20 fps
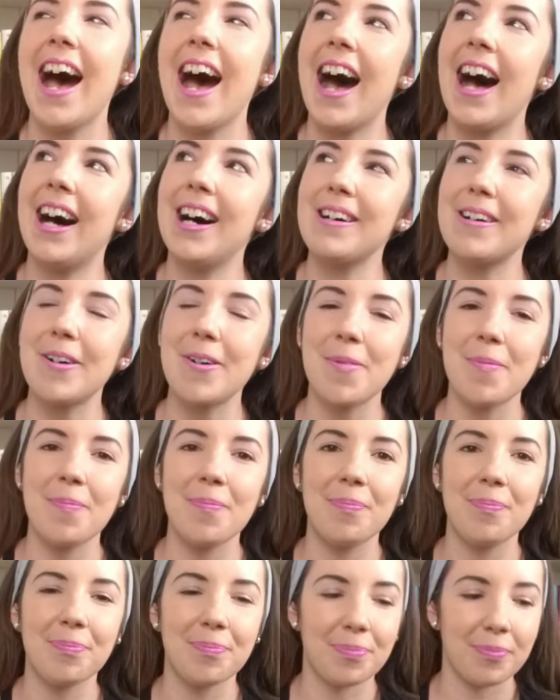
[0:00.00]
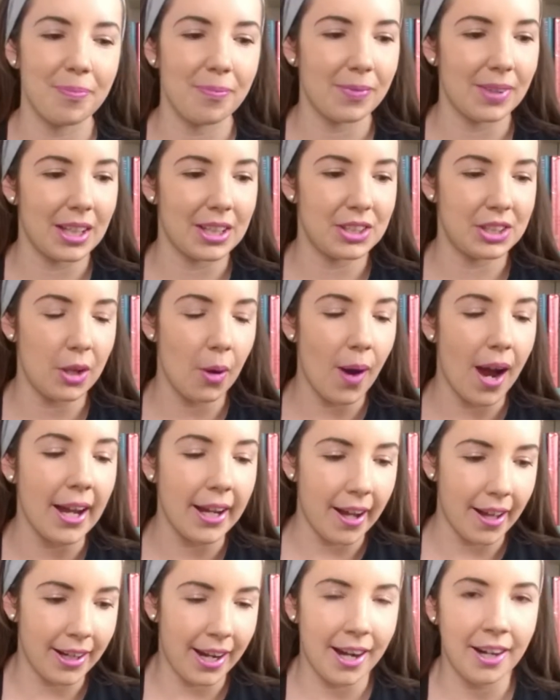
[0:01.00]
So I
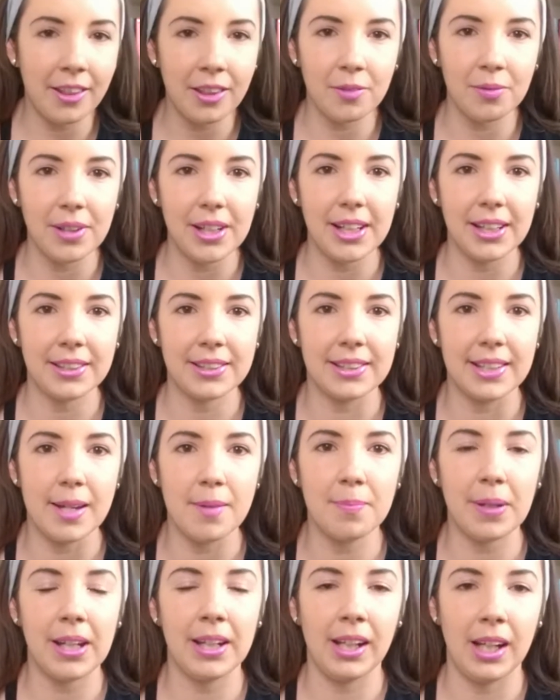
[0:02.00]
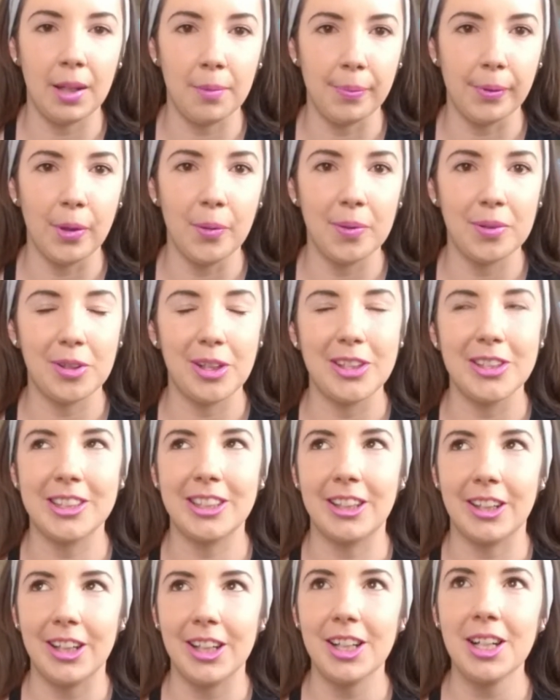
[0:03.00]
got out of the reading slump in April, which is
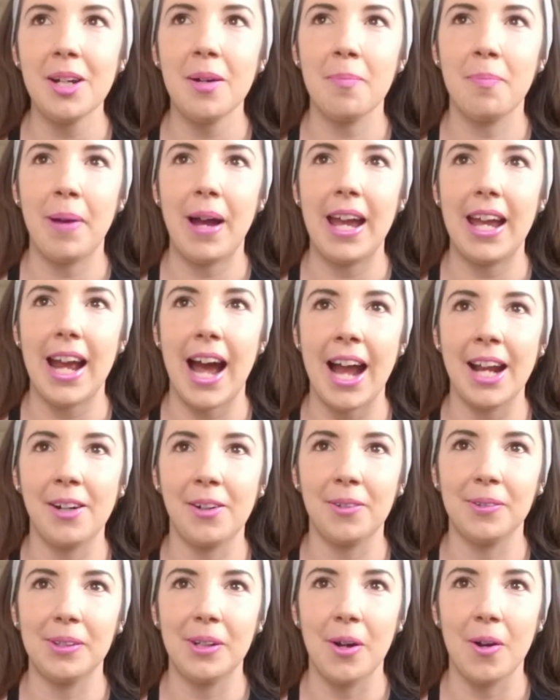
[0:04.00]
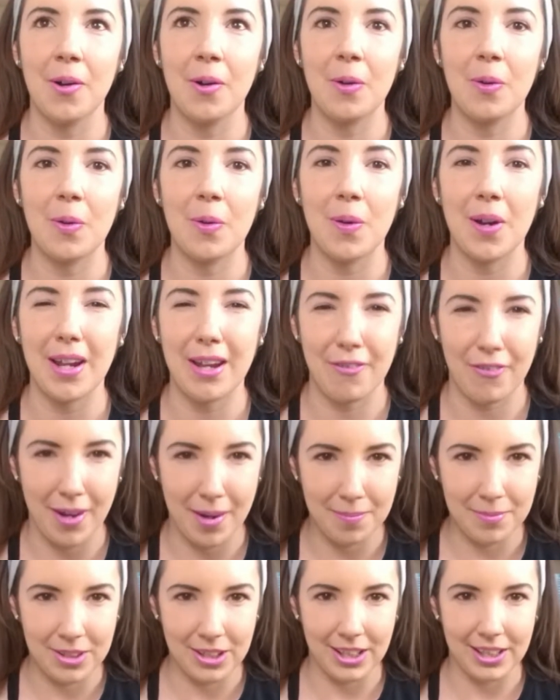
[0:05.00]
good, but I don't know if
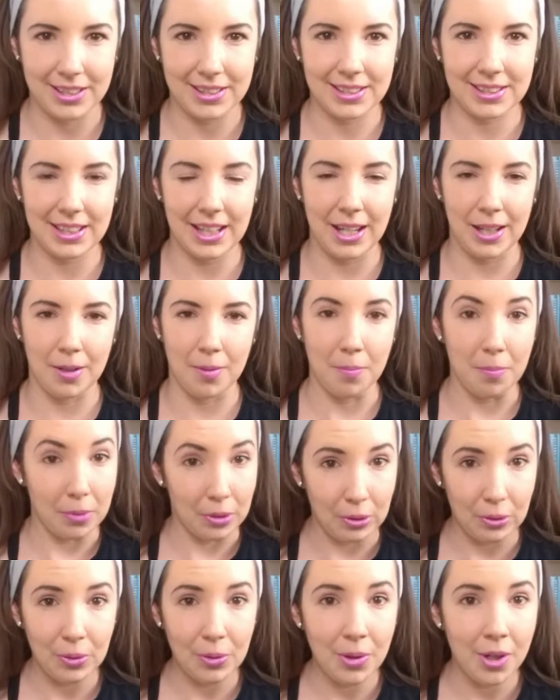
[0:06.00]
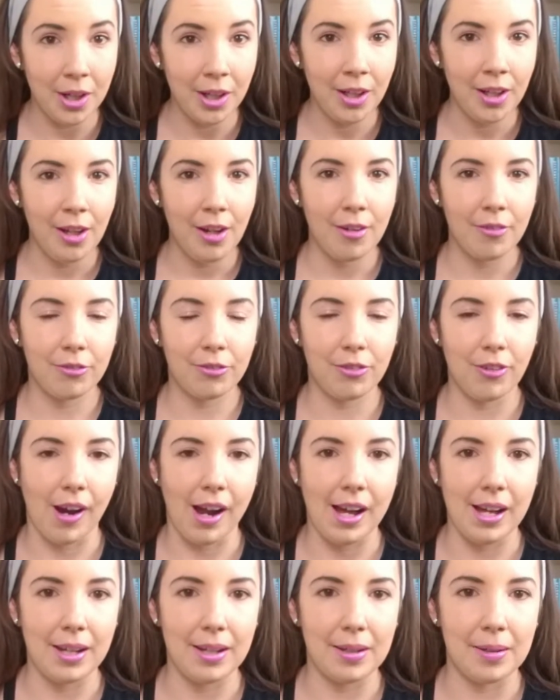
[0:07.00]
I'm just in a mood
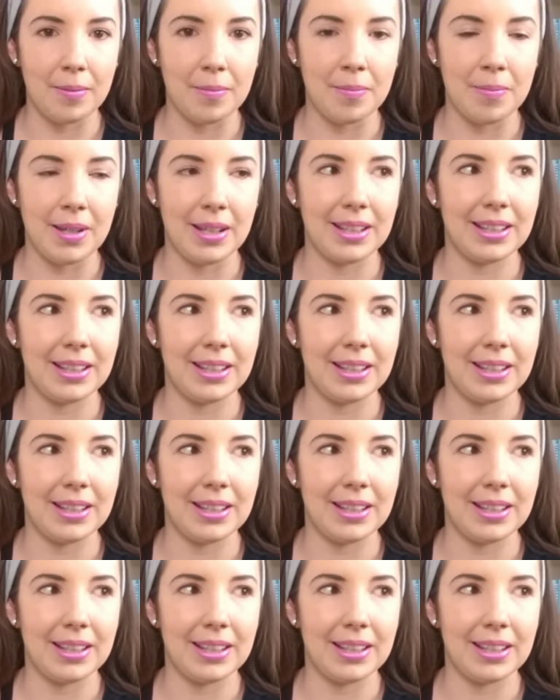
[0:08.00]
from